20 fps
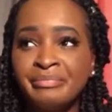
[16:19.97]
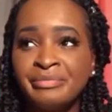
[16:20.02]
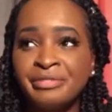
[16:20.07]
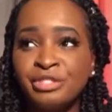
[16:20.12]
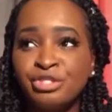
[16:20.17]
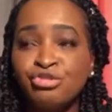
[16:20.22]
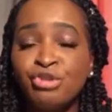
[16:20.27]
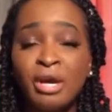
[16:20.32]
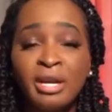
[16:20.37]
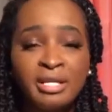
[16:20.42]

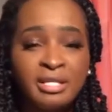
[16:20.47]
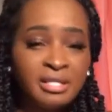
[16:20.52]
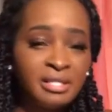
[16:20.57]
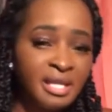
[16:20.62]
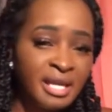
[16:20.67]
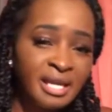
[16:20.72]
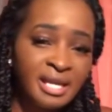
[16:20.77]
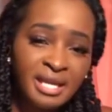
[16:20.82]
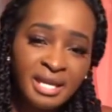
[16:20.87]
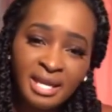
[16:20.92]
try to
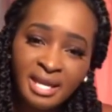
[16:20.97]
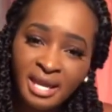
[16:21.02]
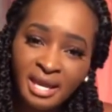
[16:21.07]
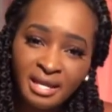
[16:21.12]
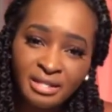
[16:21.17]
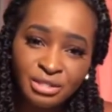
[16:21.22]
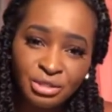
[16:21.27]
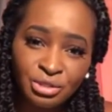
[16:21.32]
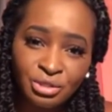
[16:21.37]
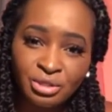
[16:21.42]
second
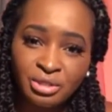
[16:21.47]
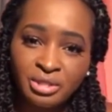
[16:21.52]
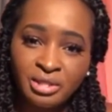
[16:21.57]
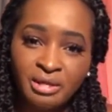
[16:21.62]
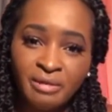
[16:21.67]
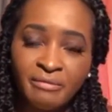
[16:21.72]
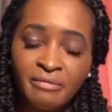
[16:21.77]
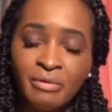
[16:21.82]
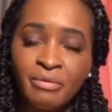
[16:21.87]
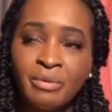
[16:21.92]
guess
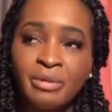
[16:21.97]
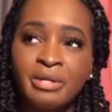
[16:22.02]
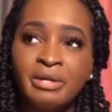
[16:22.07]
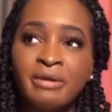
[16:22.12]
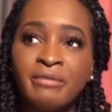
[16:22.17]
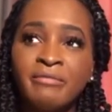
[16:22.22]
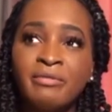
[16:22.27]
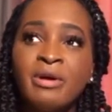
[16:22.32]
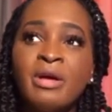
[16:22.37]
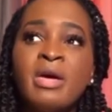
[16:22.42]
yourself or
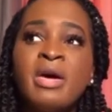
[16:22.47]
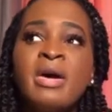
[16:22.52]
whatever.